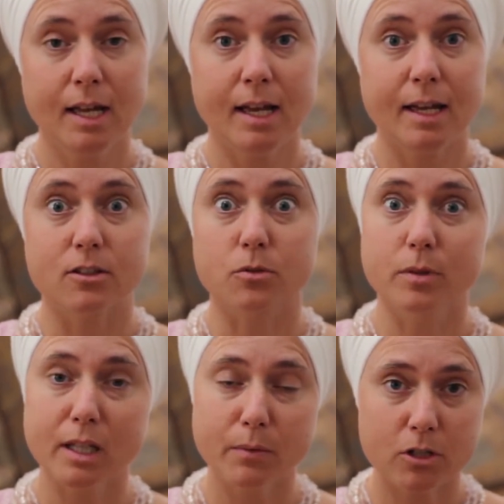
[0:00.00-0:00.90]
as so
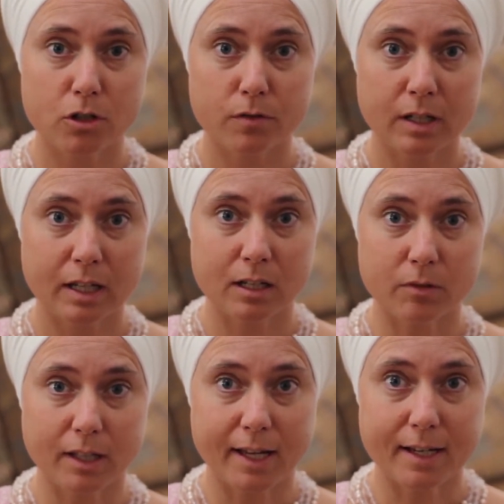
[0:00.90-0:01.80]
smooth that the
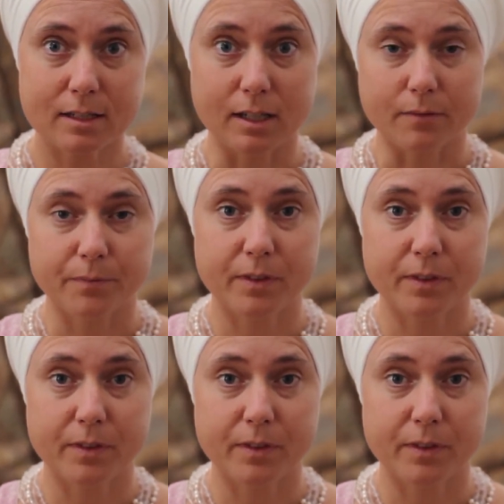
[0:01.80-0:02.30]
fine hairs